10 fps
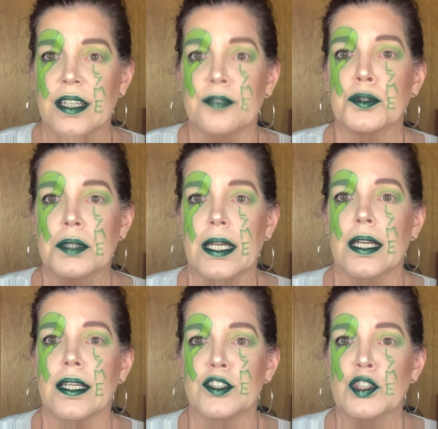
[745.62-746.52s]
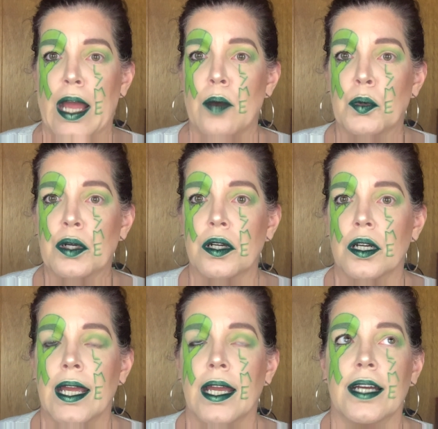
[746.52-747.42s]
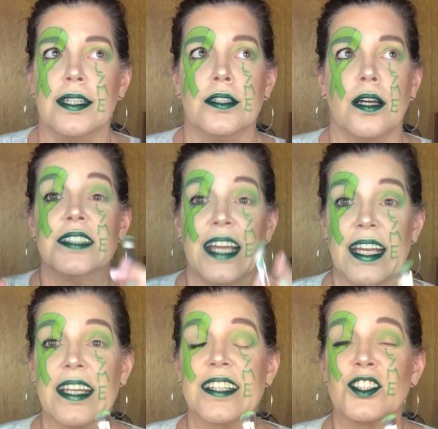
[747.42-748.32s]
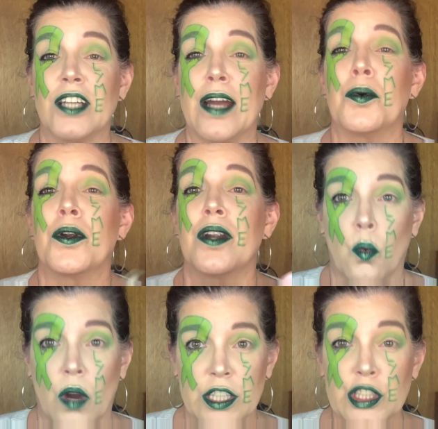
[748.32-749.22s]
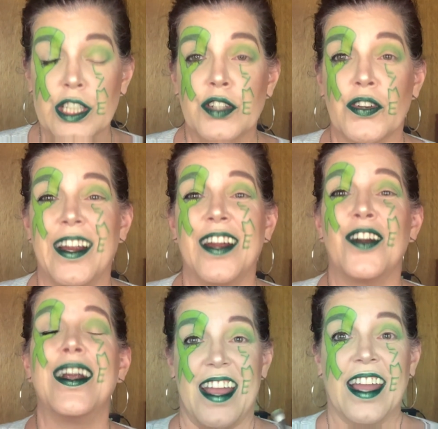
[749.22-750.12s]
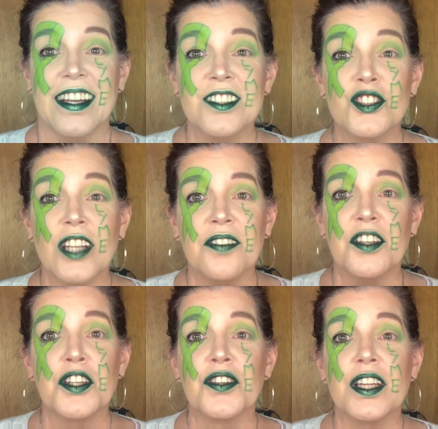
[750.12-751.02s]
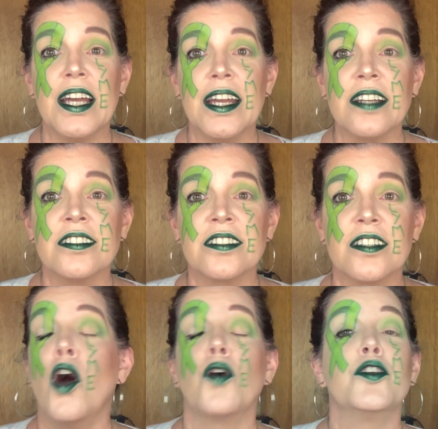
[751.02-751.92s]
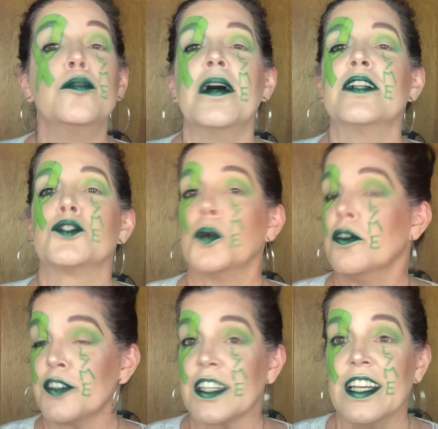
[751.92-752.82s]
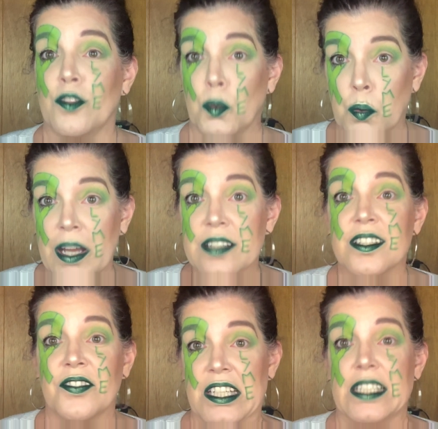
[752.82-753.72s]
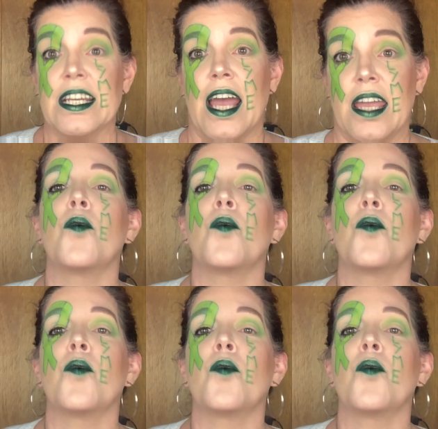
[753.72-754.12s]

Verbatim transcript: after taking a shower, and taking a shower, washing your hair, and shaving your legs, oh, you might as well forget the rest of the day.